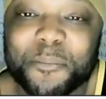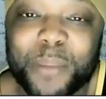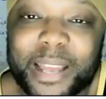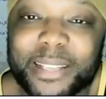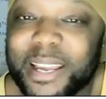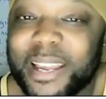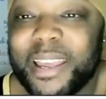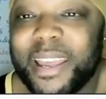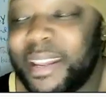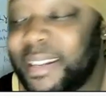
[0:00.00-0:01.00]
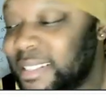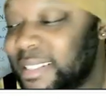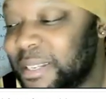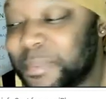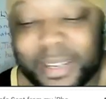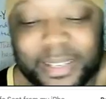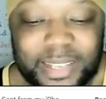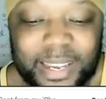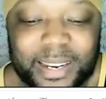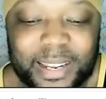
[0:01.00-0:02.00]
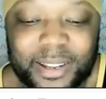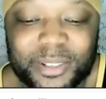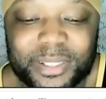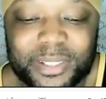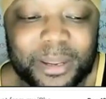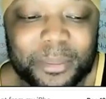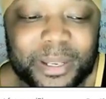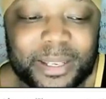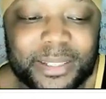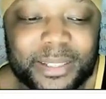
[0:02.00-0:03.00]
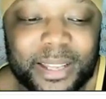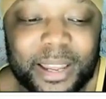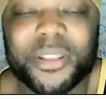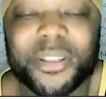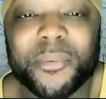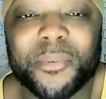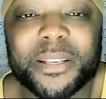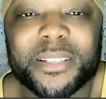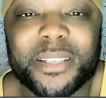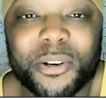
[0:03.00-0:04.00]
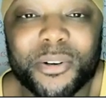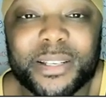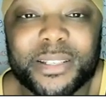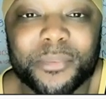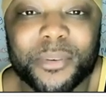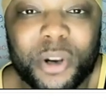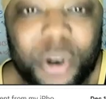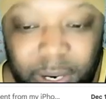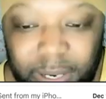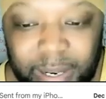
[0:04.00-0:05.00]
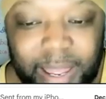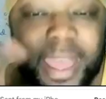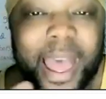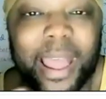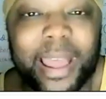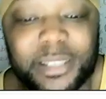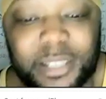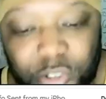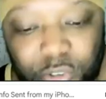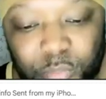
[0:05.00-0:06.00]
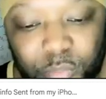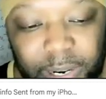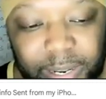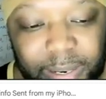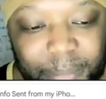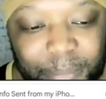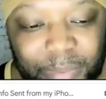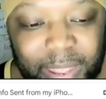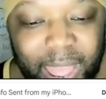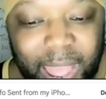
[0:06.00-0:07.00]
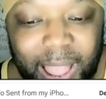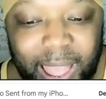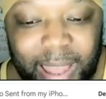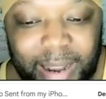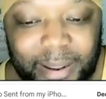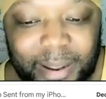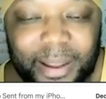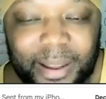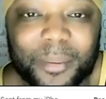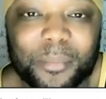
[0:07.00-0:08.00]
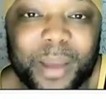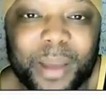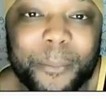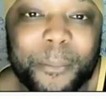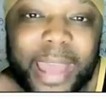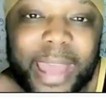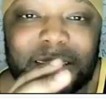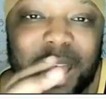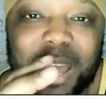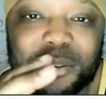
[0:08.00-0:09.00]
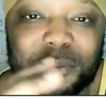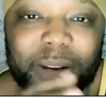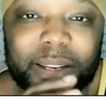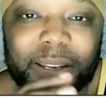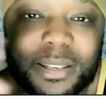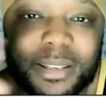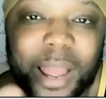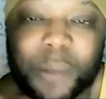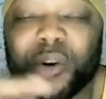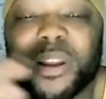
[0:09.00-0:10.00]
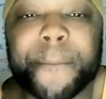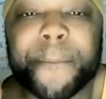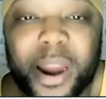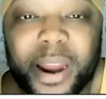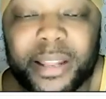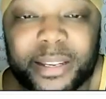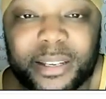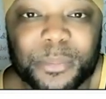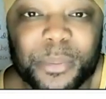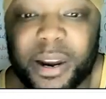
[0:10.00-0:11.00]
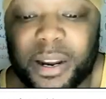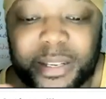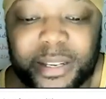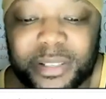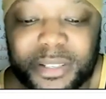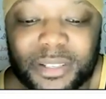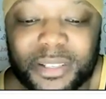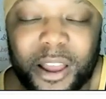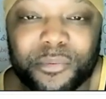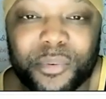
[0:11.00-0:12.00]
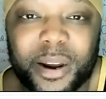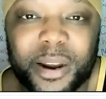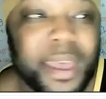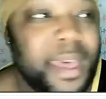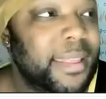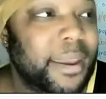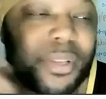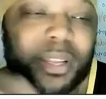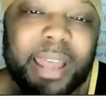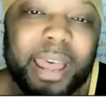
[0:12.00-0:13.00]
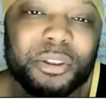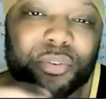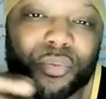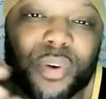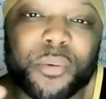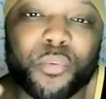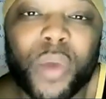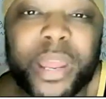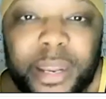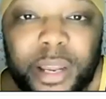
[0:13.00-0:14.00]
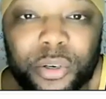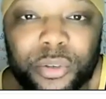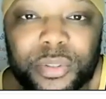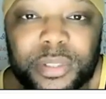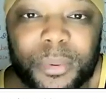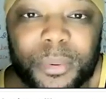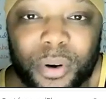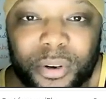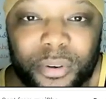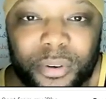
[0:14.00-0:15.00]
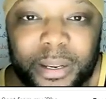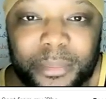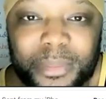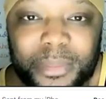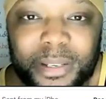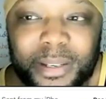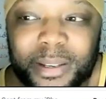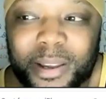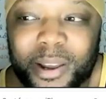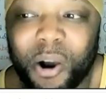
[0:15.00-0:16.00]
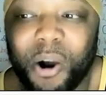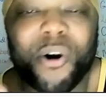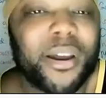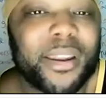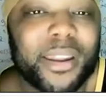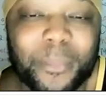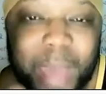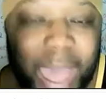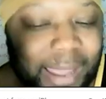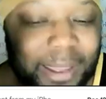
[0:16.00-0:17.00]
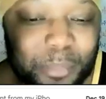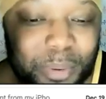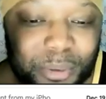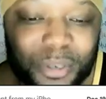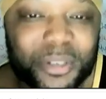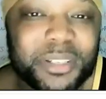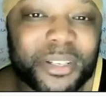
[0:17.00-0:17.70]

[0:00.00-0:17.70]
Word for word: These bots. And it seemed like it's taking a long time because everything running slow because I'm recording. I got Zoom running I got uh, my Mac side running. I'm running Parallels. Parallels is a software that will allow you to run Windows programs on a Mac computer.